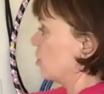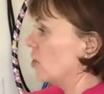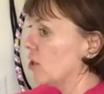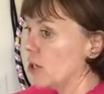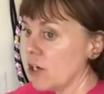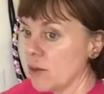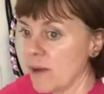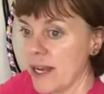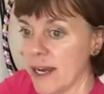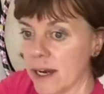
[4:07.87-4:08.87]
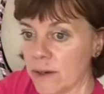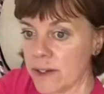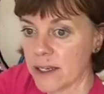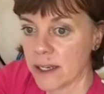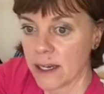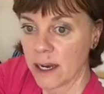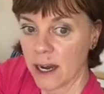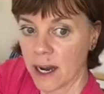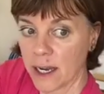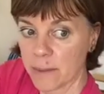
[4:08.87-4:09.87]
turn around,
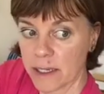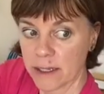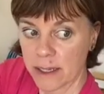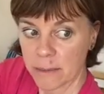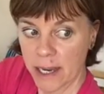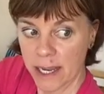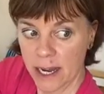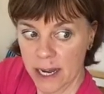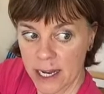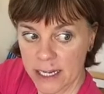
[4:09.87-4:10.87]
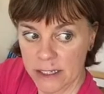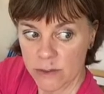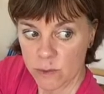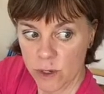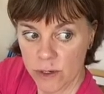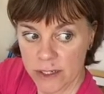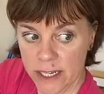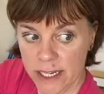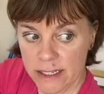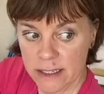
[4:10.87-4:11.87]
I'm gonna let my eyes
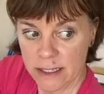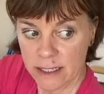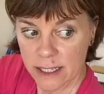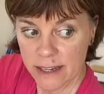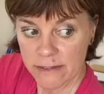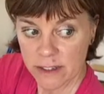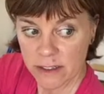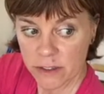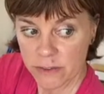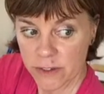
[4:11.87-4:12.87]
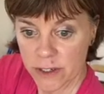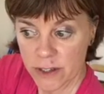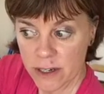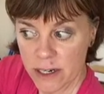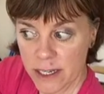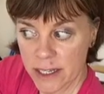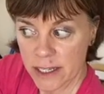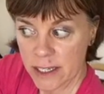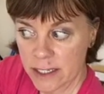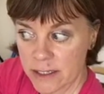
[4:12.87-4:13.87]
rotate to the left a little further and
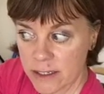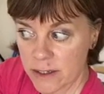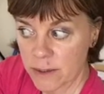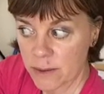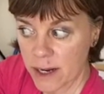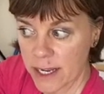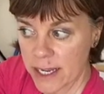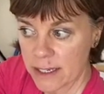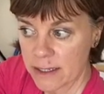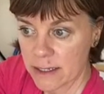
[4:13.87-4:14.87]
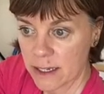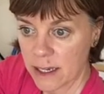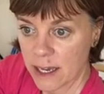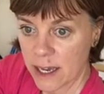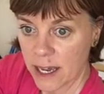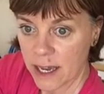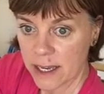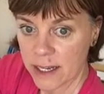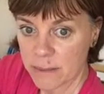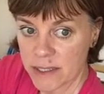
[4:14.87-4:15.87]
then to the right.
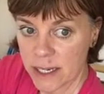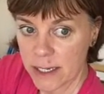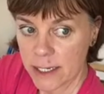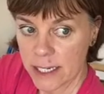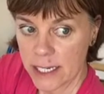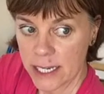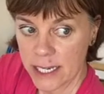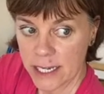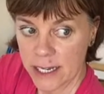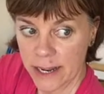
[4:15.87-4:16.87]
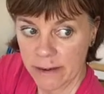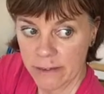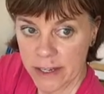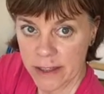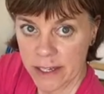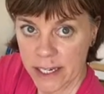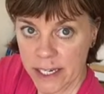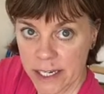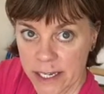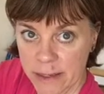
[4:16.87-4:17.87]
And I'm taking in
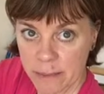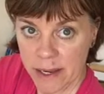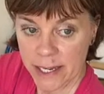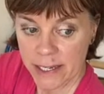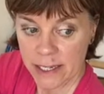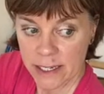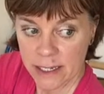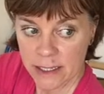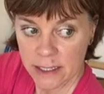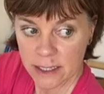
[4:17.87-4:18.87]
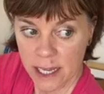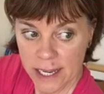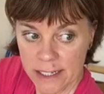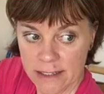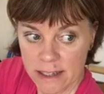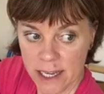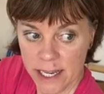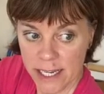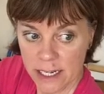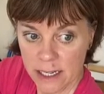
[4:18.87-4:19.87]
everything in my line of
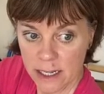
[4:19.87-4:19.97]
sight,